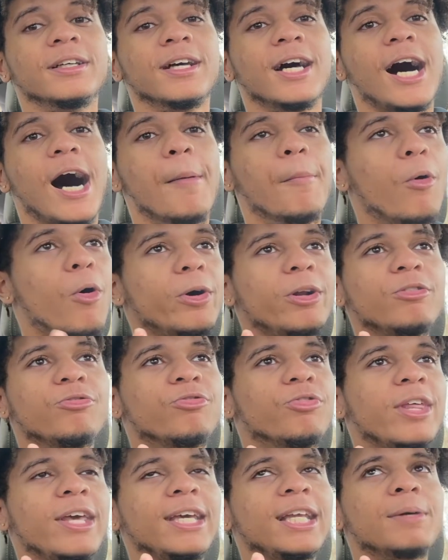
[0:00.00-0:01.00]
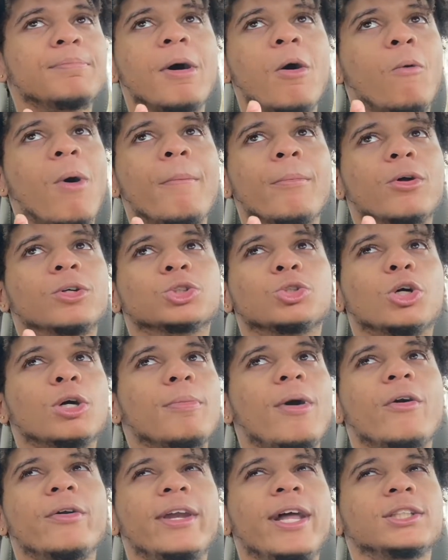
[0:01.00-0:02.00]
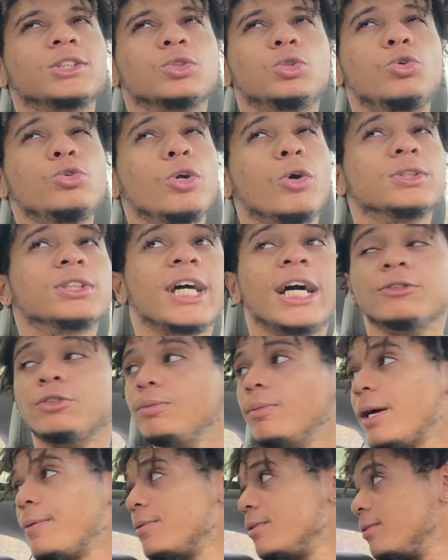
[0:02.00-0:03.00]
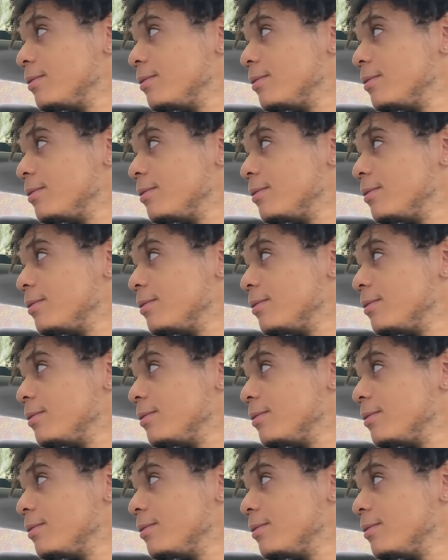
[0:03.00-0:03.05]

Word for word: I'm already thinking about what I'm going to talk about next. So who knows, guys? We might.